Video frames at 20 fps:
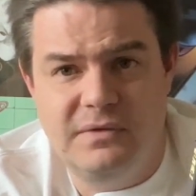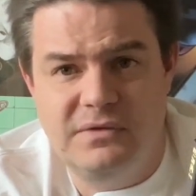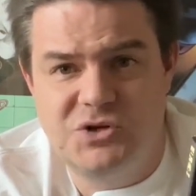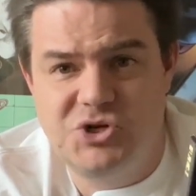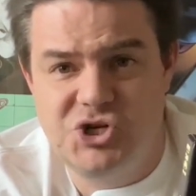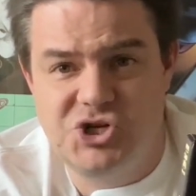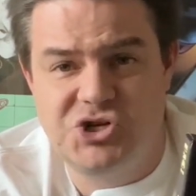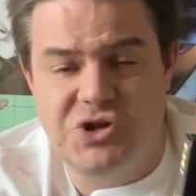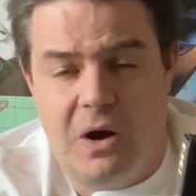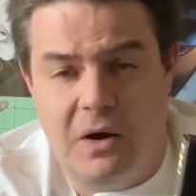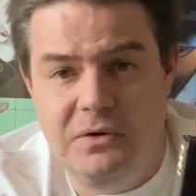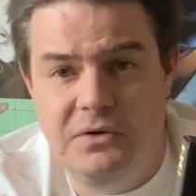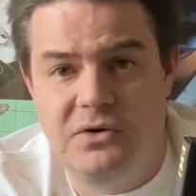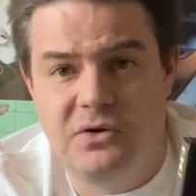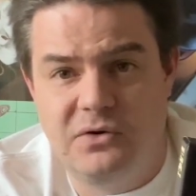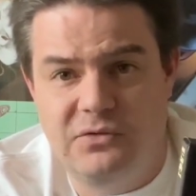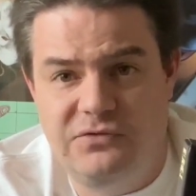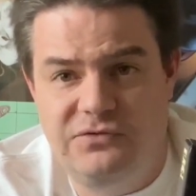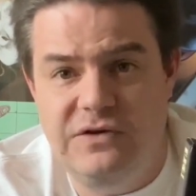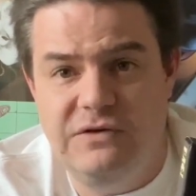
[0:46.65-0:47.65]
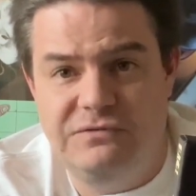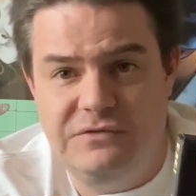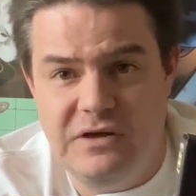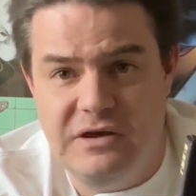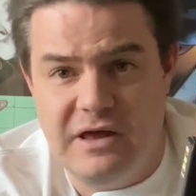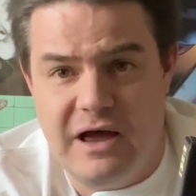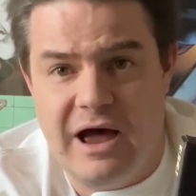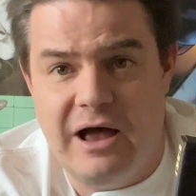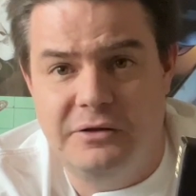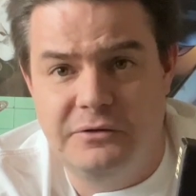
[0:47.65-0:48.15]
just under
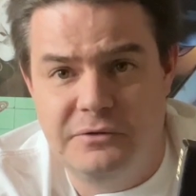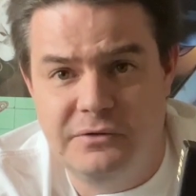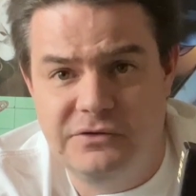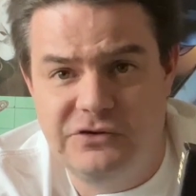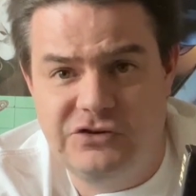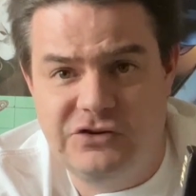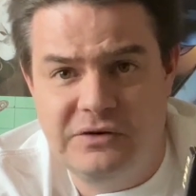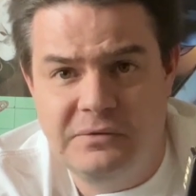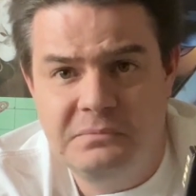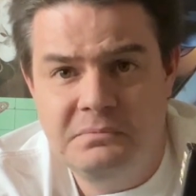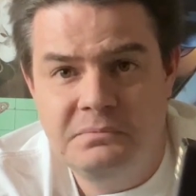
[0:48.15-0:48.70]
$50.